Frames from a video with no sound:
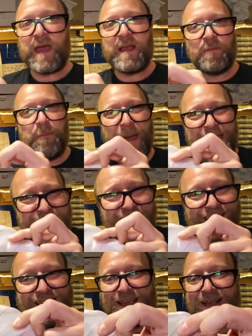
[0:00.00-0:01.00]

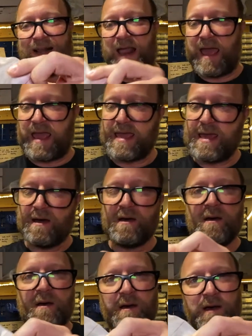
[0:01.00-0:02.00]
basically
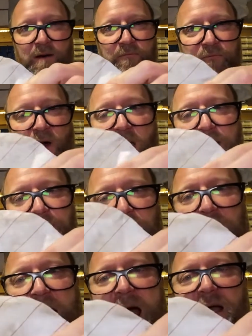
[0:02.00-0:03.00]

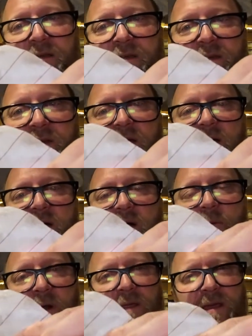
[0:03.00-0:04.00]
fibreglass,
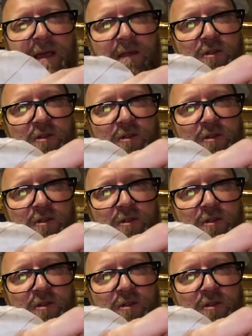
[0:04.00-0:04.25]
but I think it's